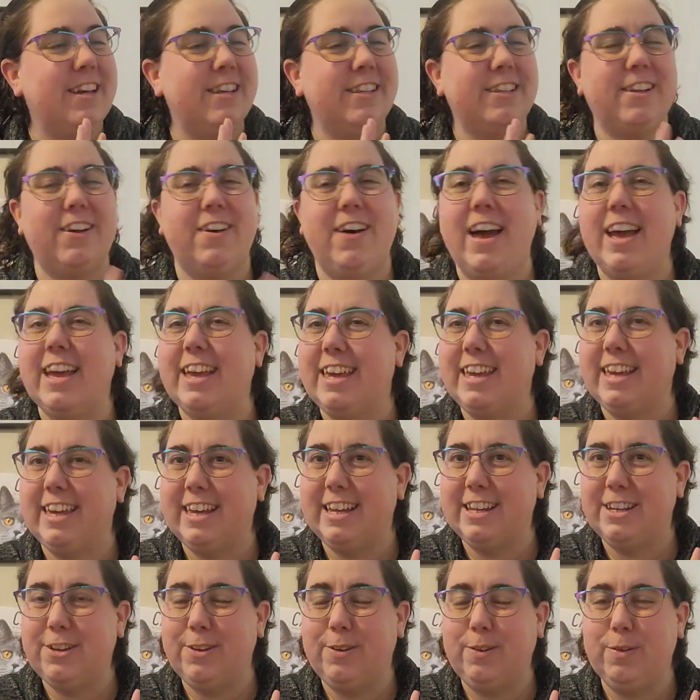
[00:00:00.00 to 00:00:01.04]
so I can
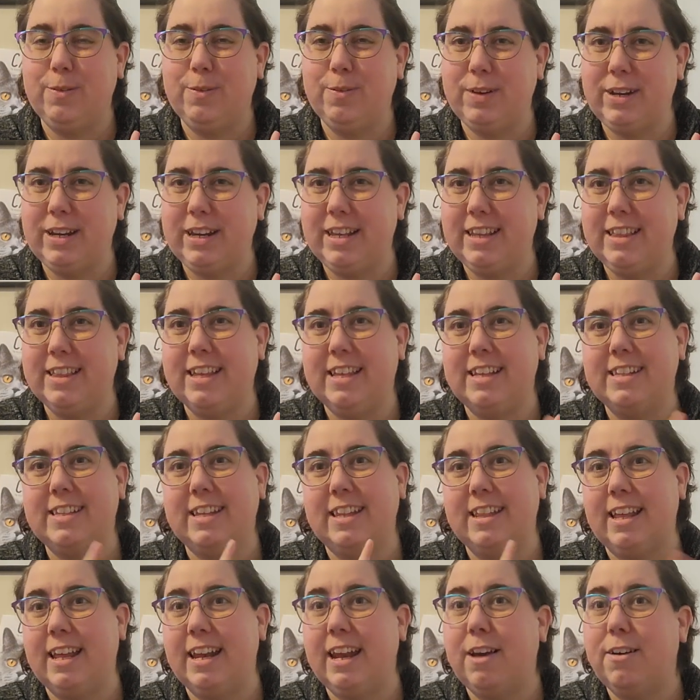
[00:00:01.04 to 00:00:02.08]
get to reading this
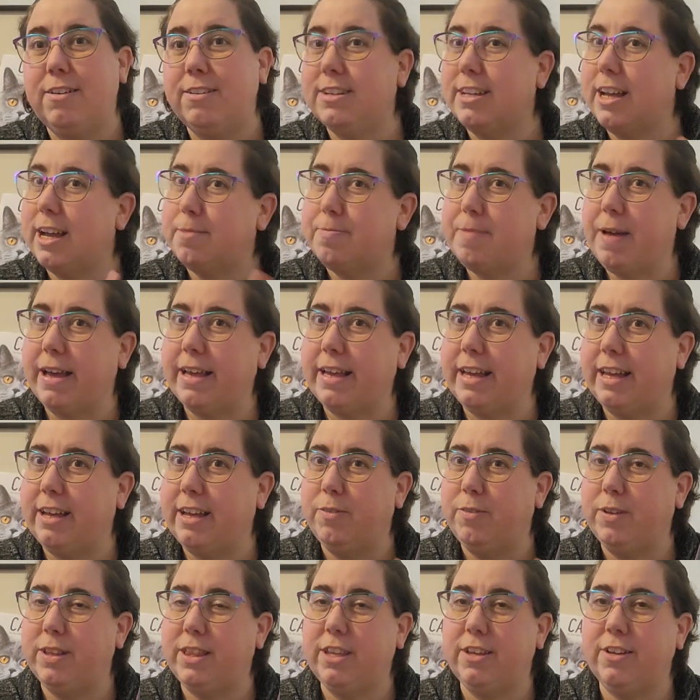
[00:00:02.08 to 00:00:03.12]
and then I'll check back
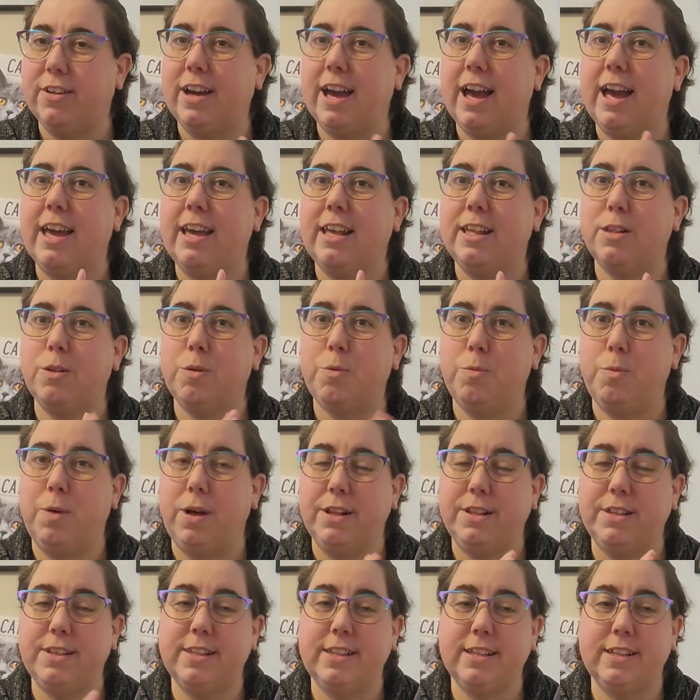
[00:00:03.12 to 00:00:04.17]
with you guys
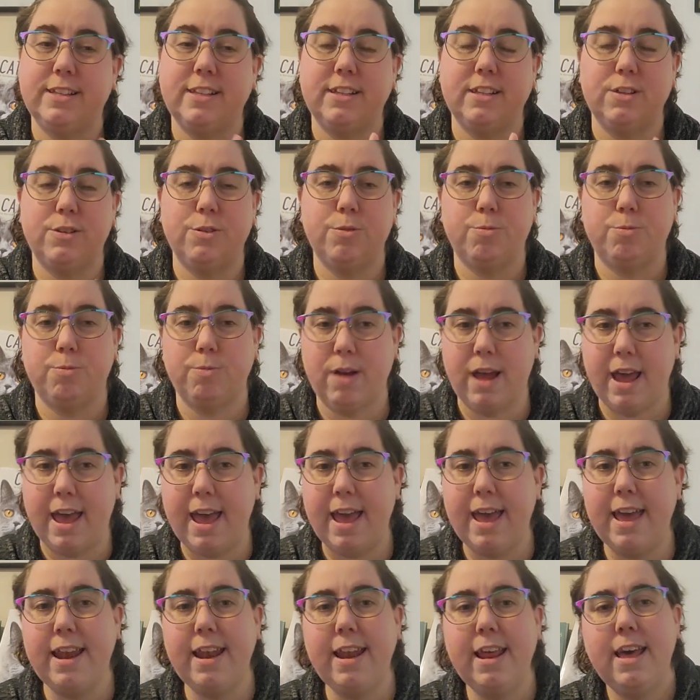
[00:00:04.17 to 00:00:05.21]
once this is
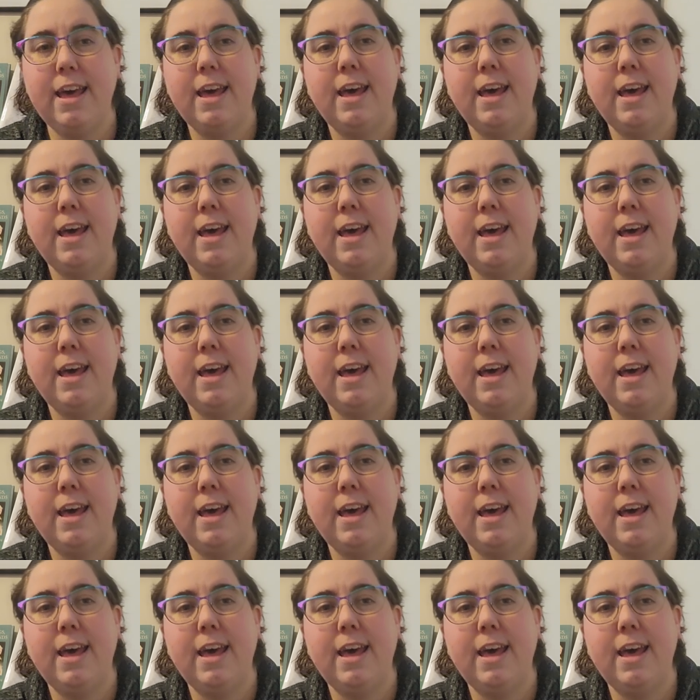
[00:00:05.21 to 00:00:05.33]
read.